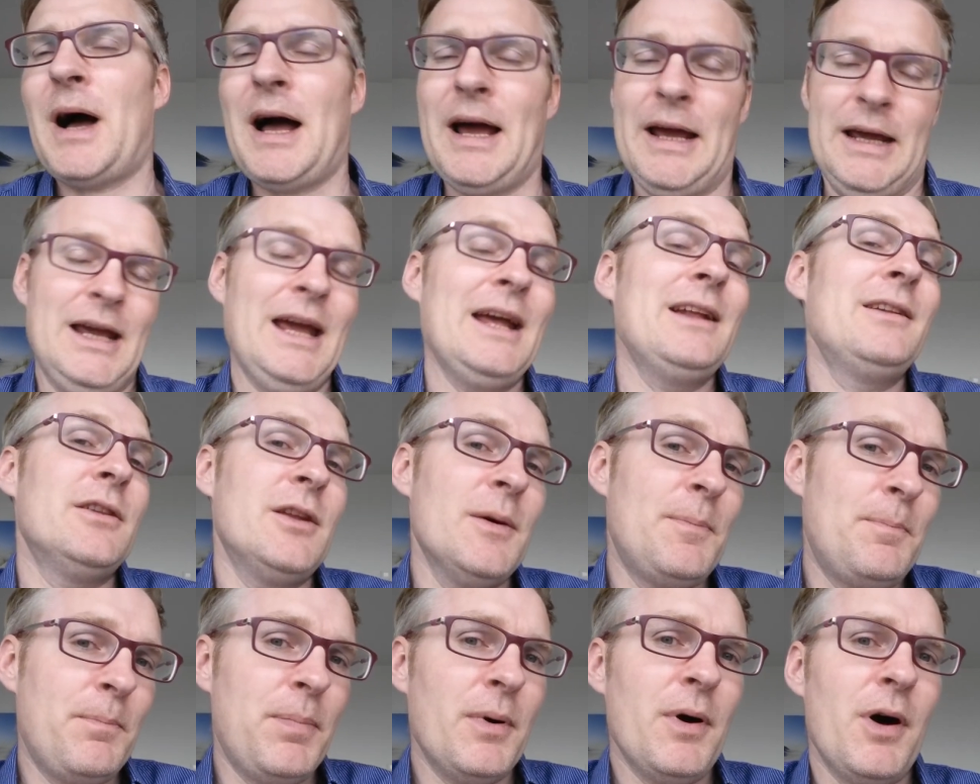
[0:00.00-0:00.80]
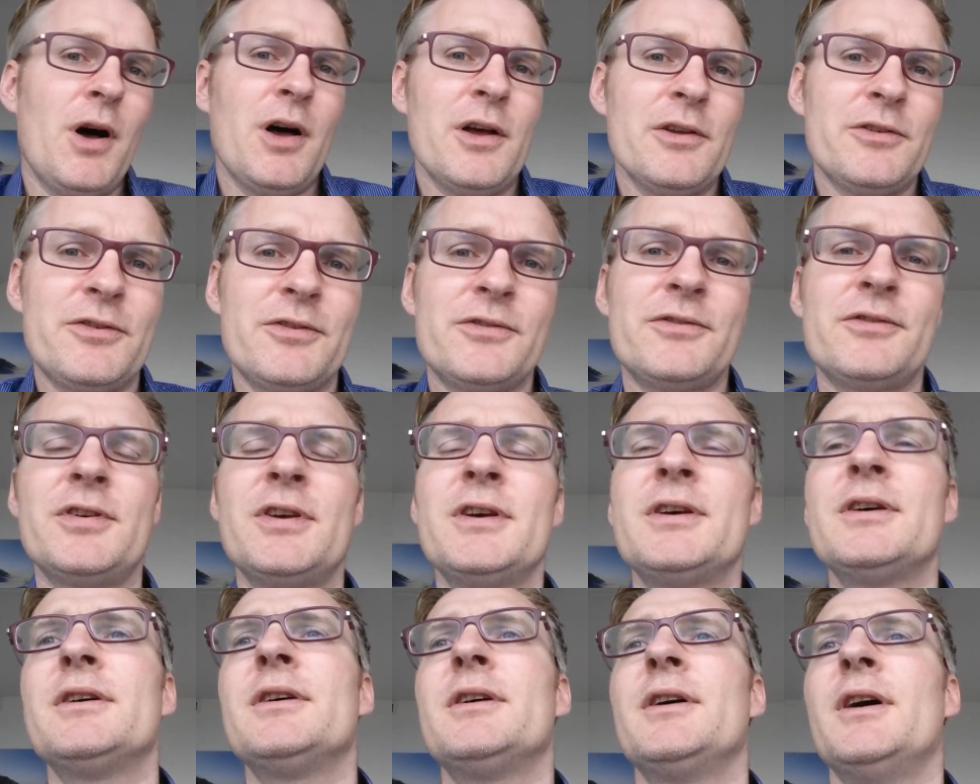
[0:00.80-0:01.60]
uh, in the
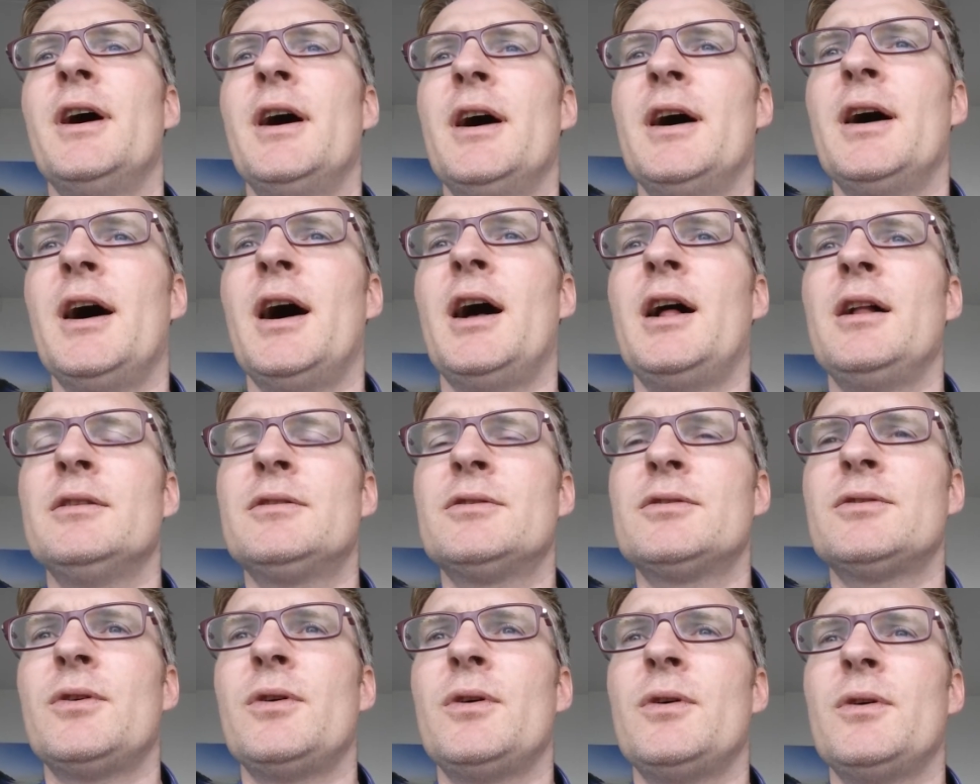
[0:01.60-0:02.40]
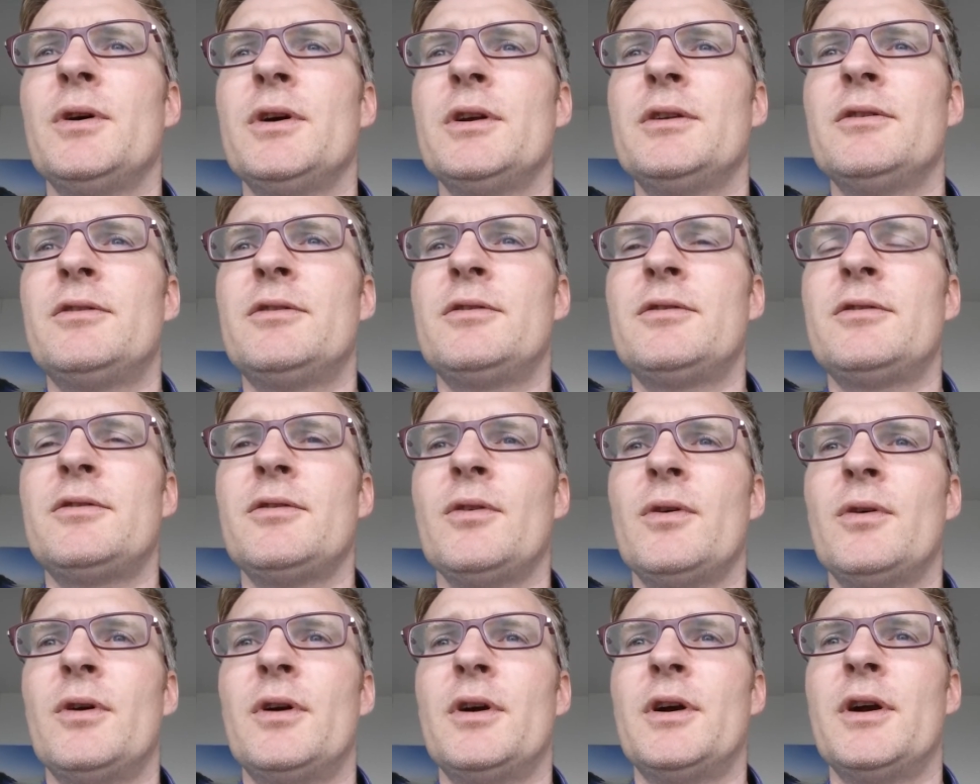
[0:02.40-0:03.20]
past, uh,
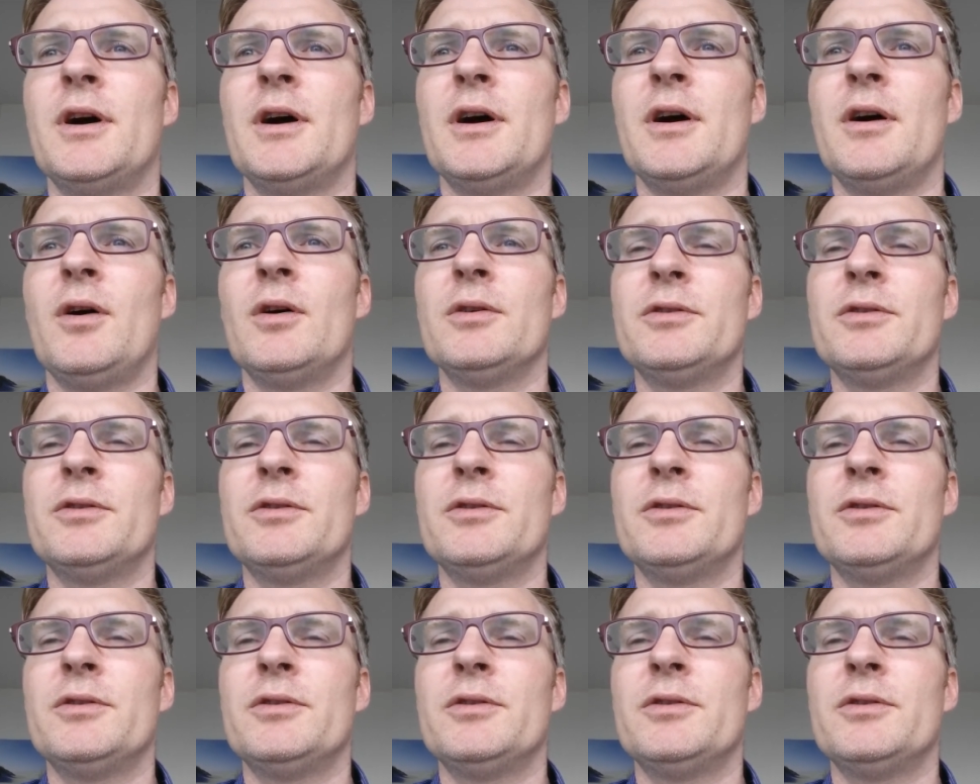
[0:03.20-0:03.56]
altcoins or uh,